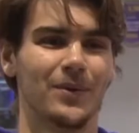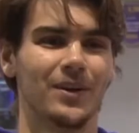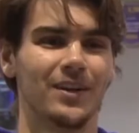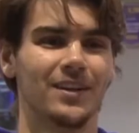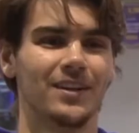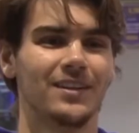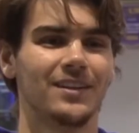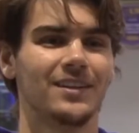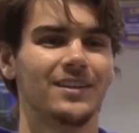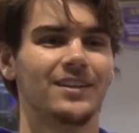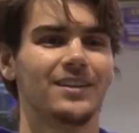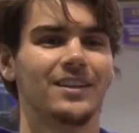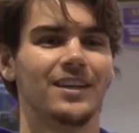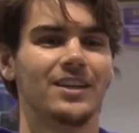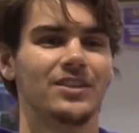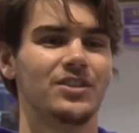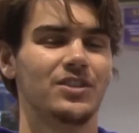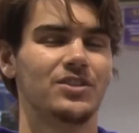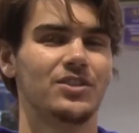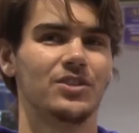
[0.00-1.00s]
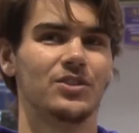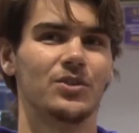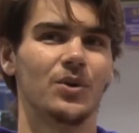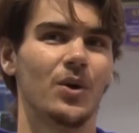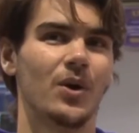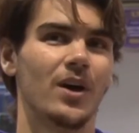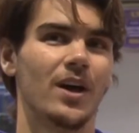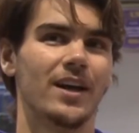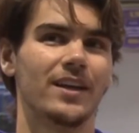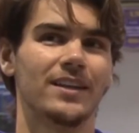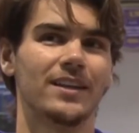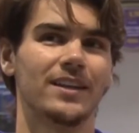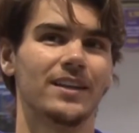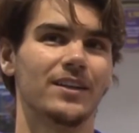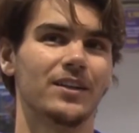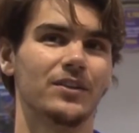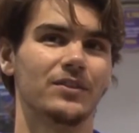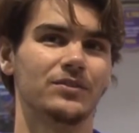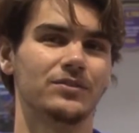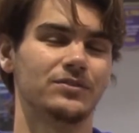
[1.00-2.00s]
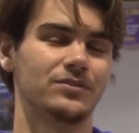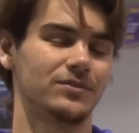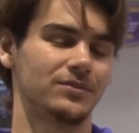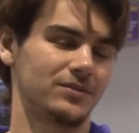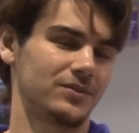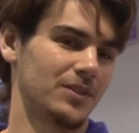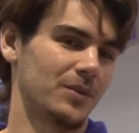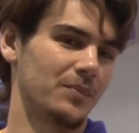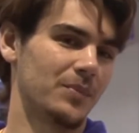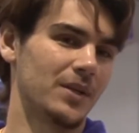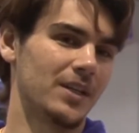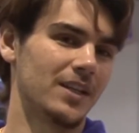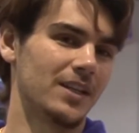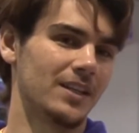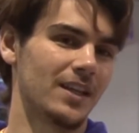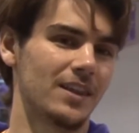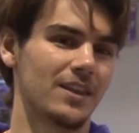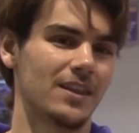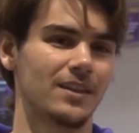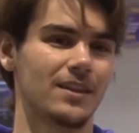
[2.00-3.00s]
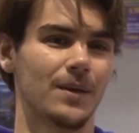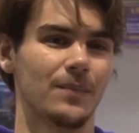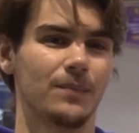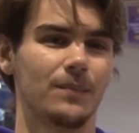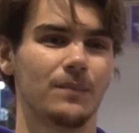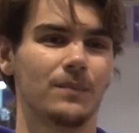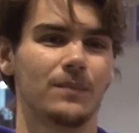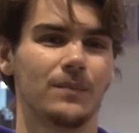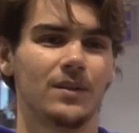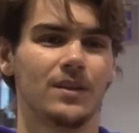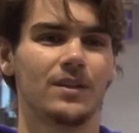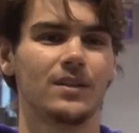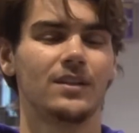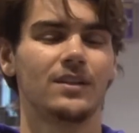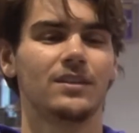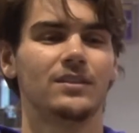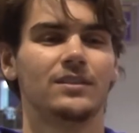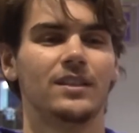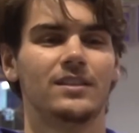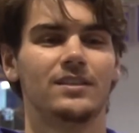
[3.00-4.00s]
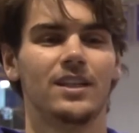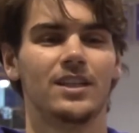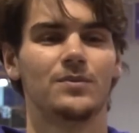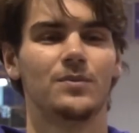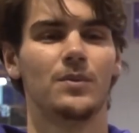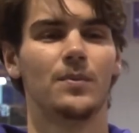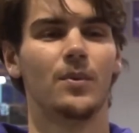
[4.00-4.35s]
but it's just the joy I get of competing. I think that sets me